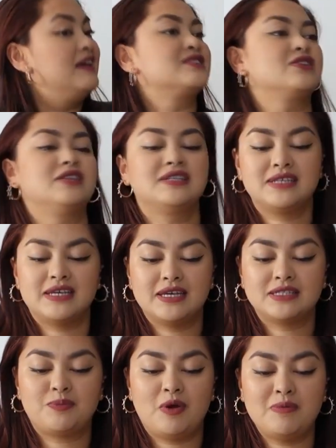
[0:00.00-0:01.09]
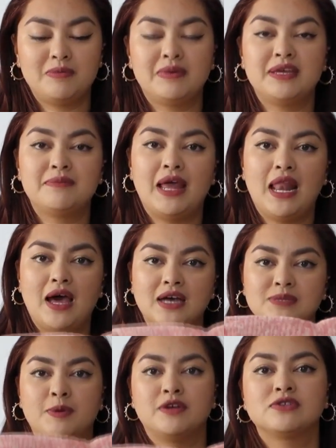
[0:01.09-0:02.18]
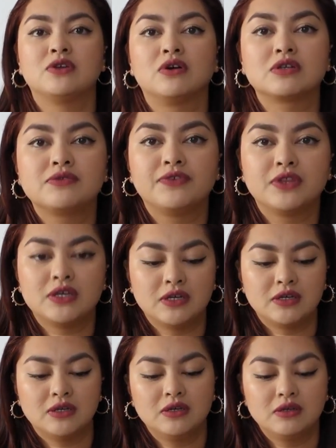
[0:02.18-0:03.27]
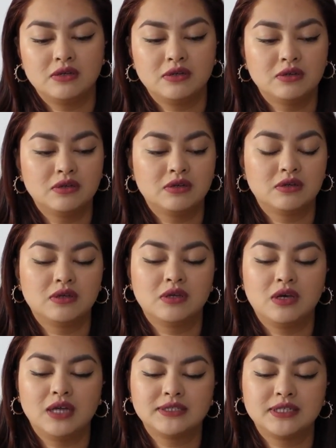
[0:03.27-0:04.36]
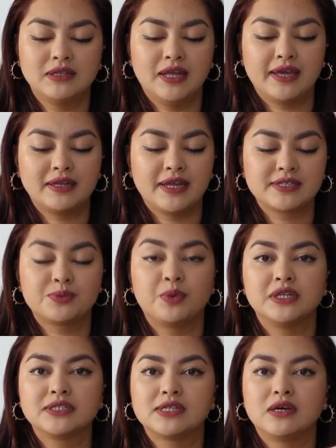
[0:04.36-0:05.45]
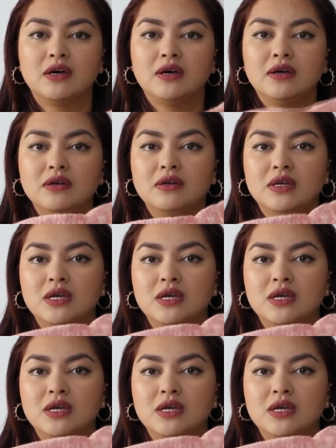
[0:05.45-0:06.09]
So this is probably my last pair of socks for the, until like next winter.